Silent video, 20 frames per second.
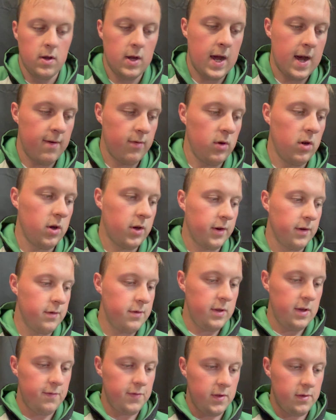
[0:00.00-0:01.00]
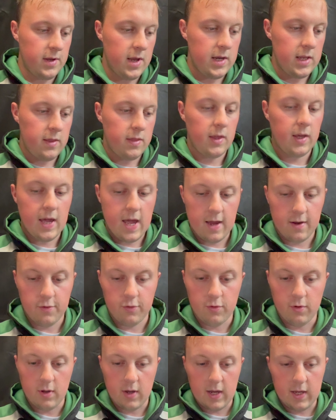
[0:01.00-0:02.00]
have a look and see if there's anything
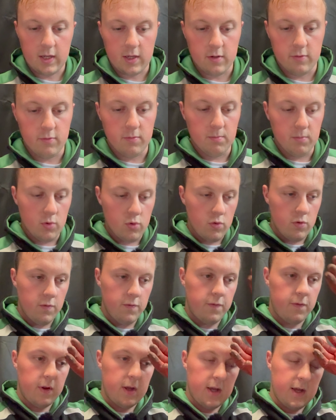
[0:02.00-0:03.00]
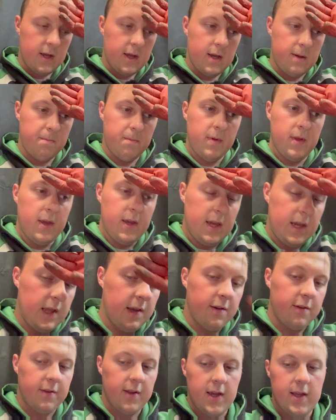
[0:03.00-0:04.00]
extra I can remove.
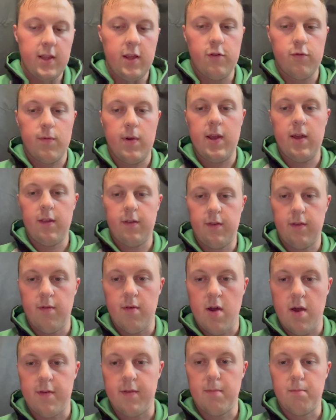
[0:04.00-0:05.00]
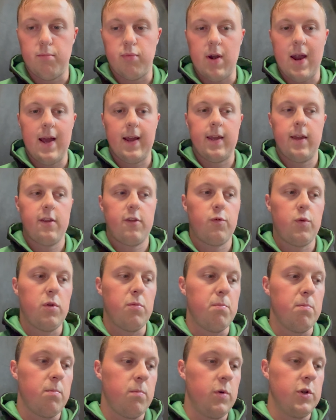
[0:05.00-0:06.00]
Inside these rails there are some brackets
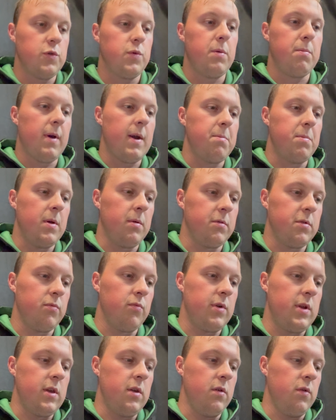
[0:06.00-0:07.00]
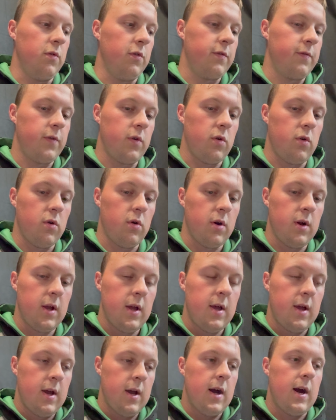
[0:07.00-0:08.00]
which we might be able to reuse for
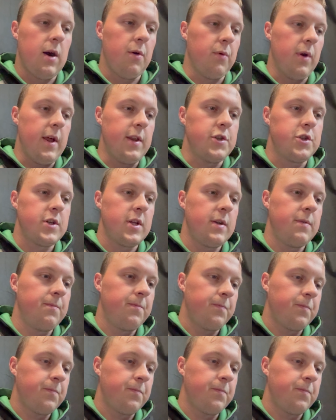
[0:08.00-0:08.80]
our engine.